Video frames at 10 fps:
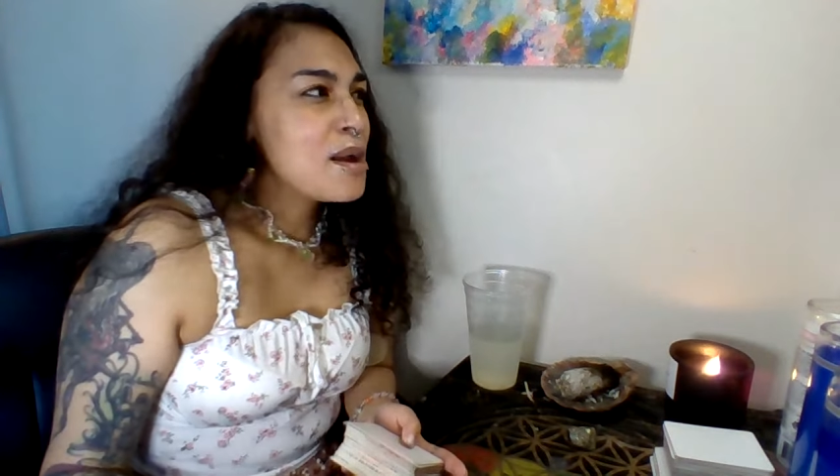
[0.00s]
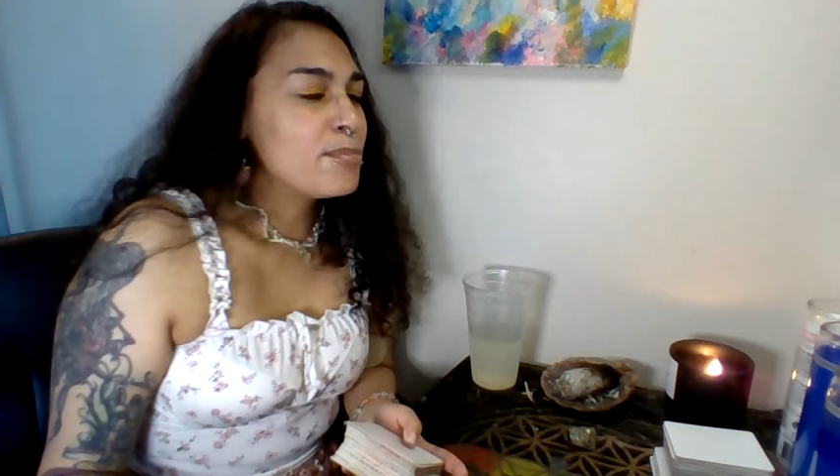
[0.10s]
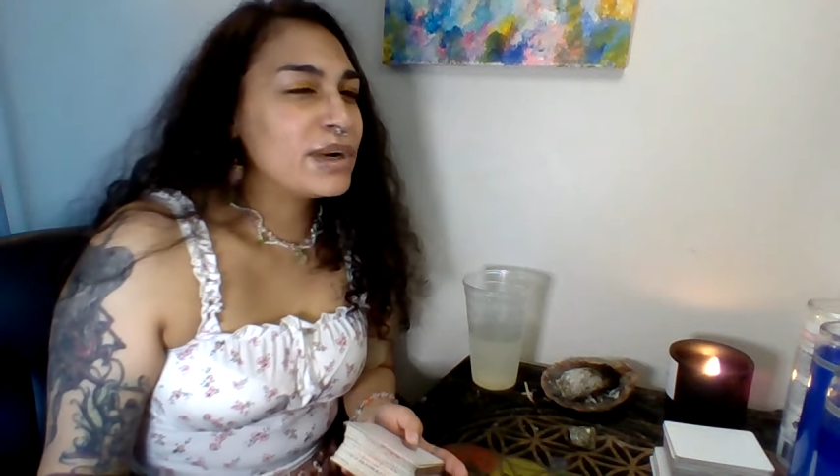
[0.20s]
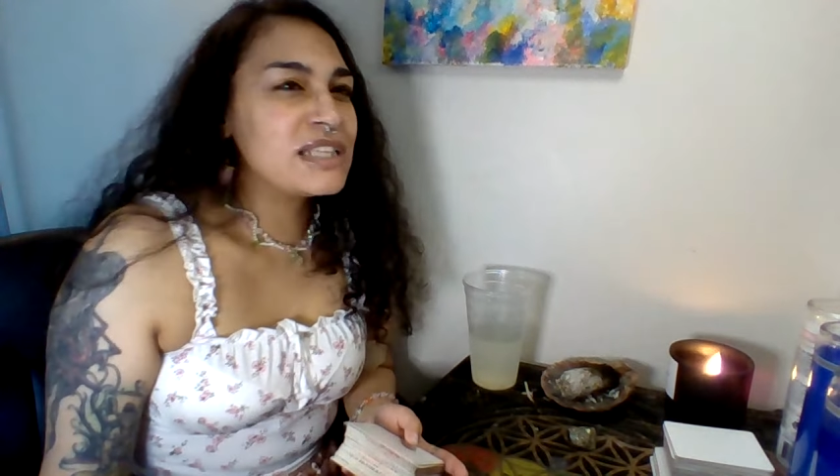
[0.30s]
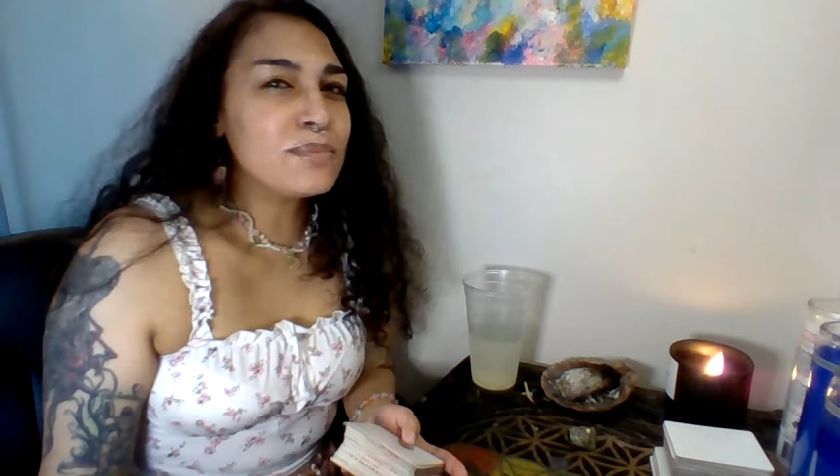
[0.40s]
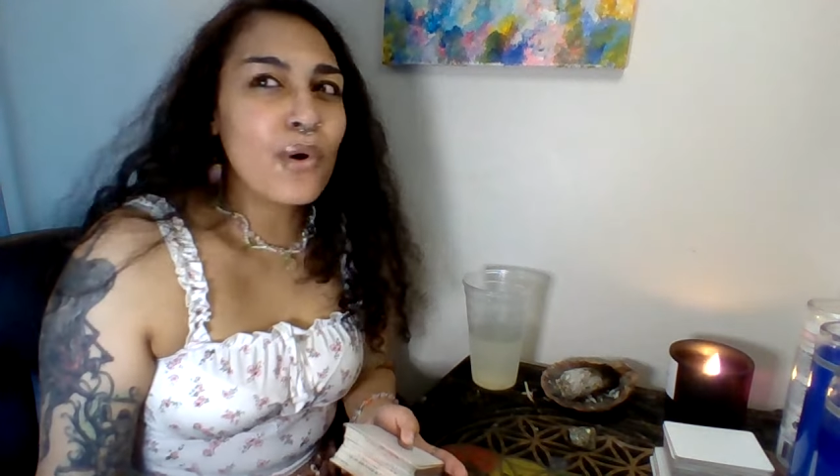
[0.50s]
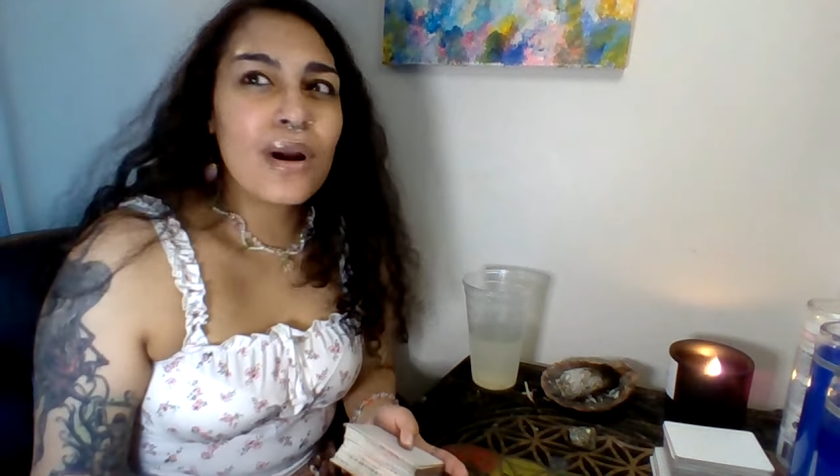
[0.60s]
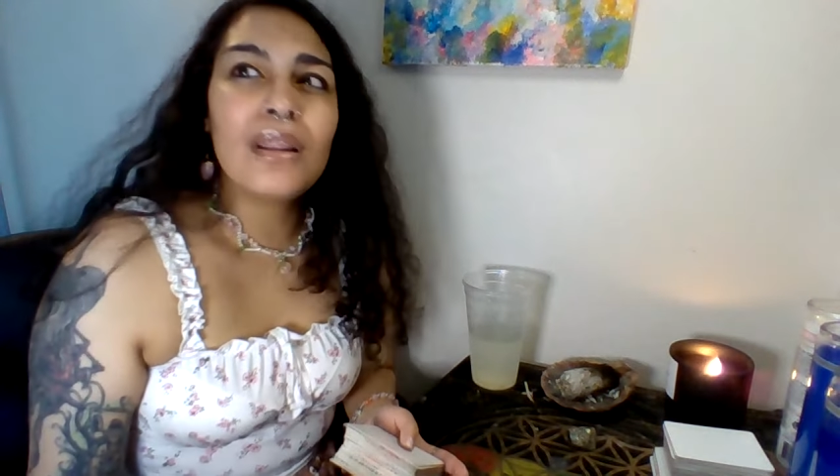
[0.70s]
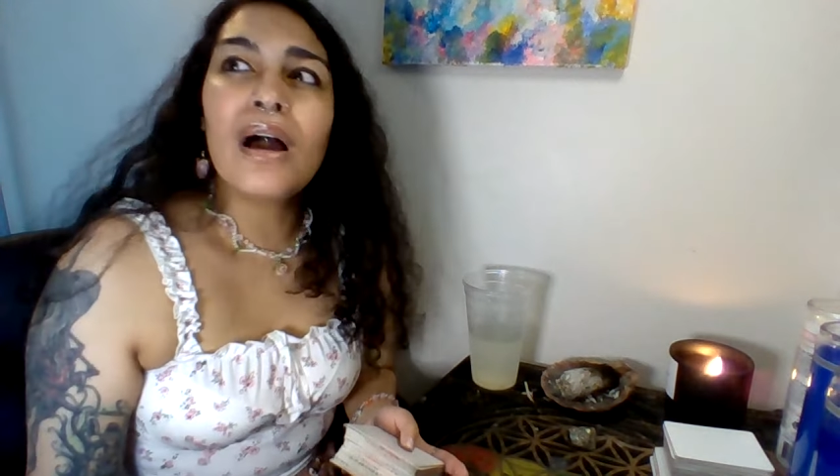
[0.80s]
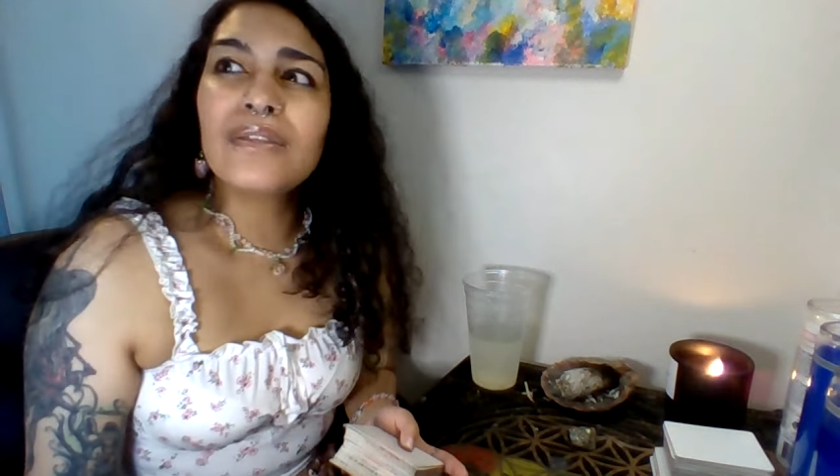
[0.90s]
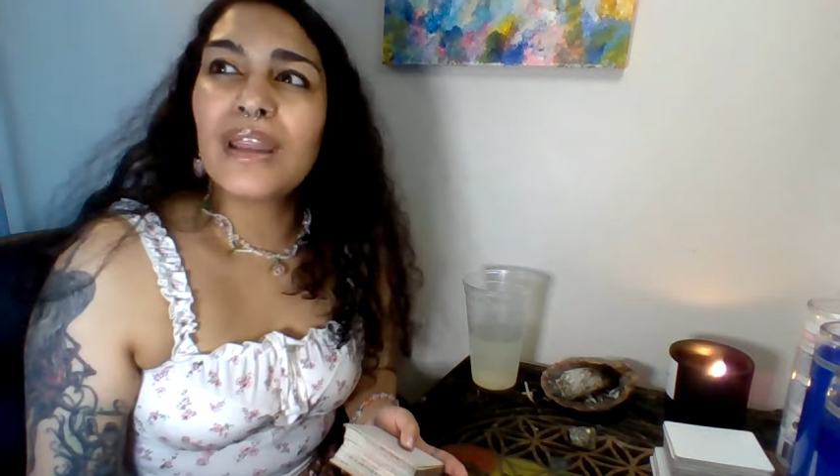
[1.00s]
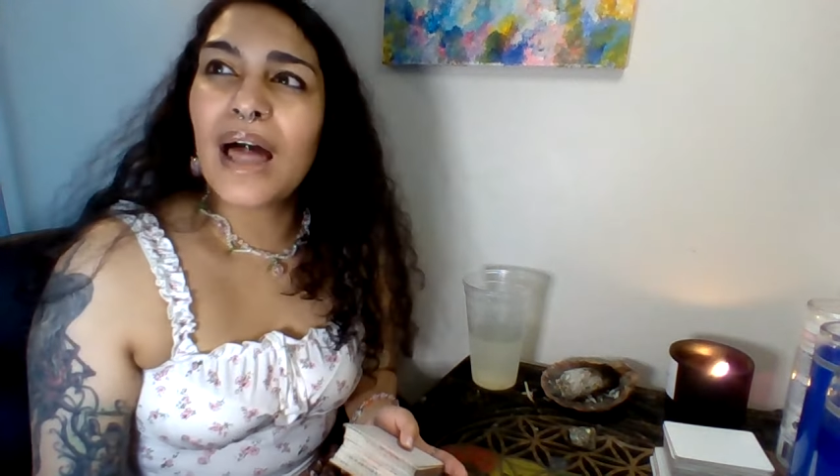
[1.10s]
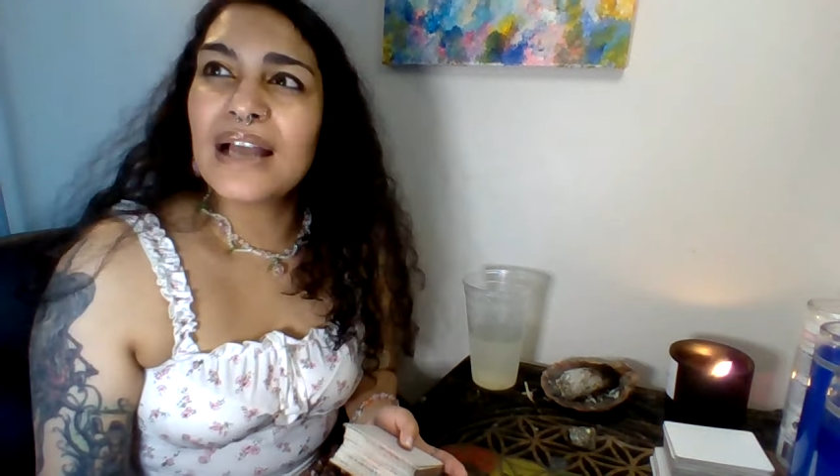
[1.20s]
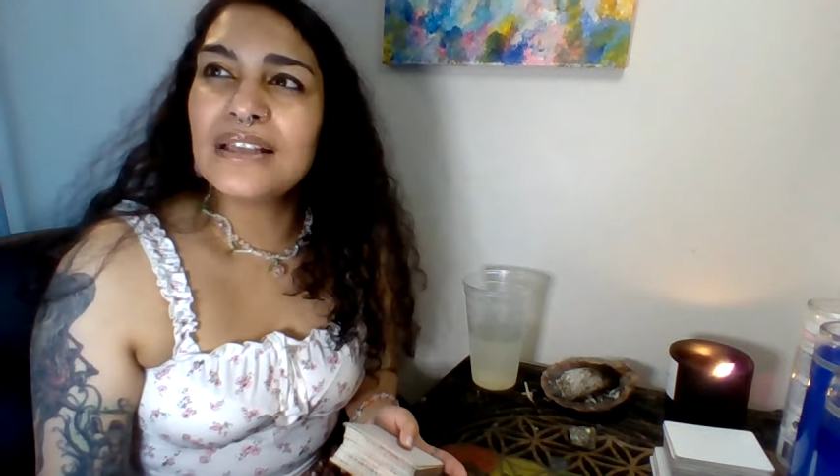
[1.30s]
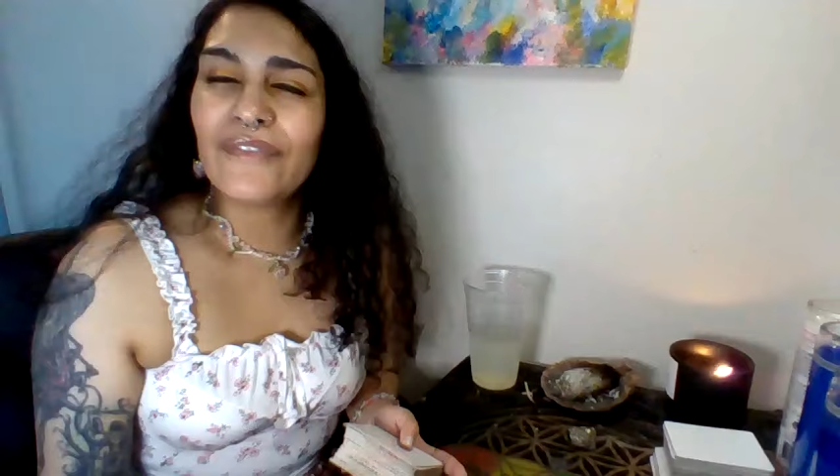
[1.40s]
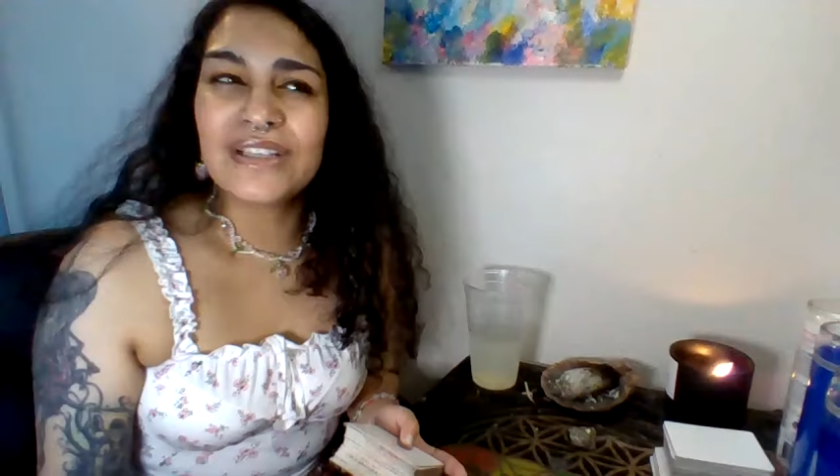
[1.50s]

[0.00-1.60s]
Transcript: But it's more along the lines of,